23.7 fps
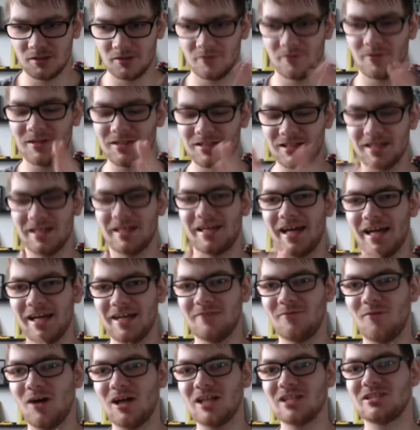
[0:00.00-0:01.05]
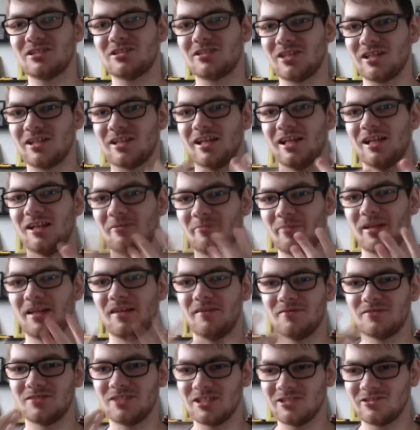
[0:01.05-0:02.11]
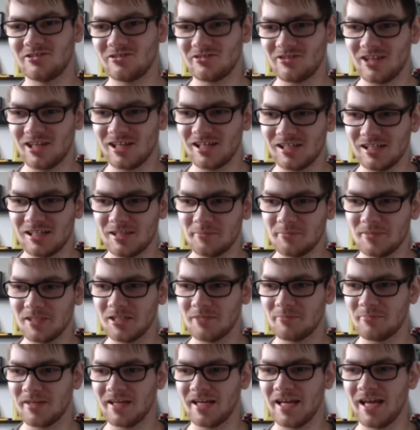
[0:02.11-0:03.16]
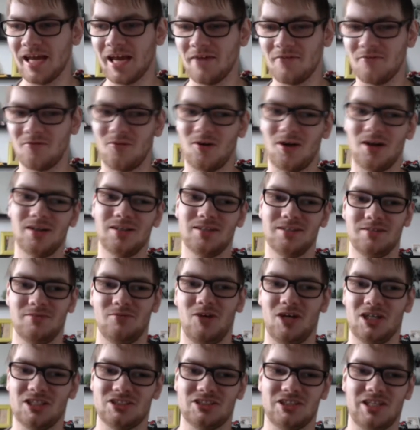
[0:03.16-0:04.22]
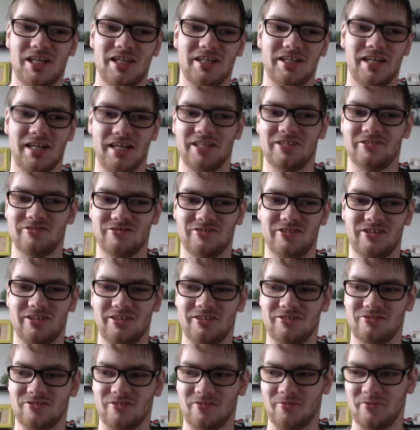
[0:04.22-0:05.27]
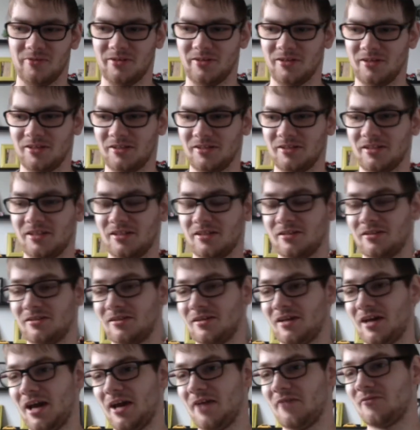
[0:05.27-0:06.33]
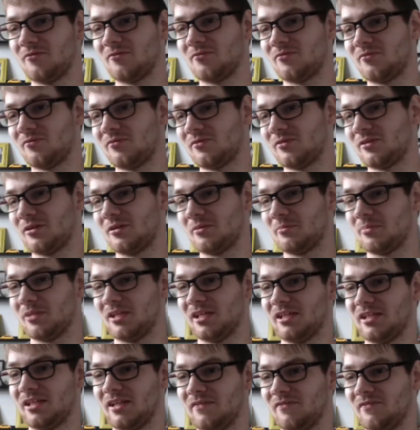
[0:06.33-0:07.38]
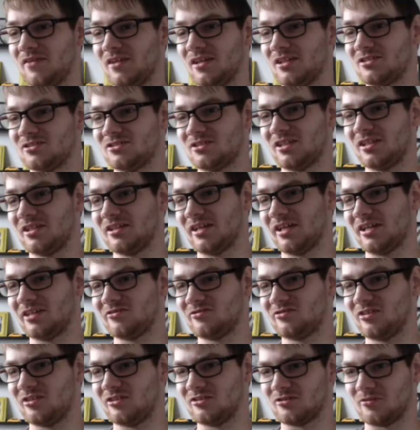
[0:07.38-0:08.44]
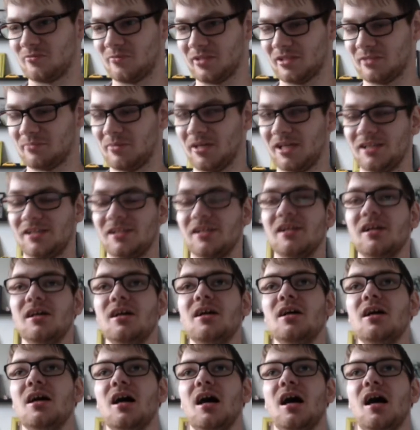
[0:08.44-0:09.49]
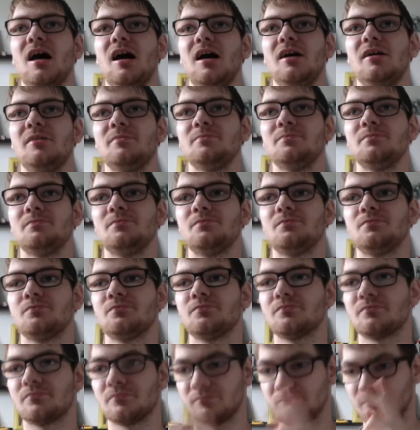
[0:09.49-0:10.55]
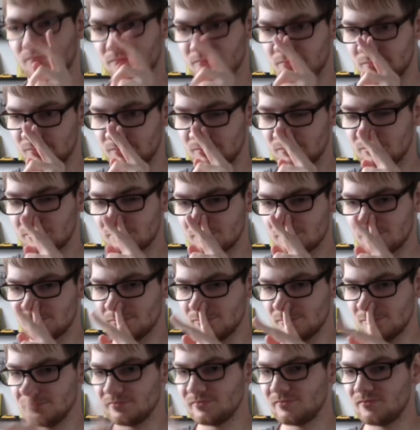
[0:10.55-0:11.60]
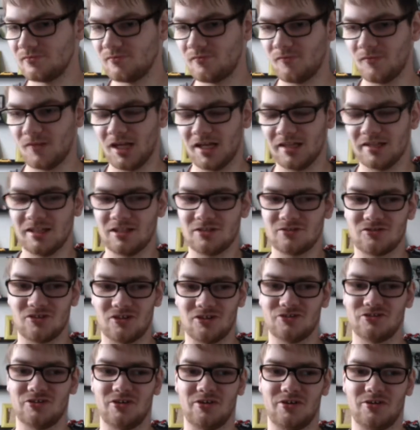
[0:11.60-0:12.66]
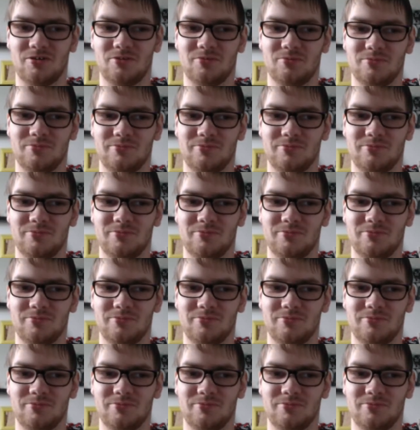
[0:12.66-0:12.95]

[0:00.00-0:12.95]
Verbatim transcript: Well, I kind of watched a little bit of Justice League Unlimited, but I haven't wa watched the entire series of it, and I haven't completely finished the entire series of it. But um, also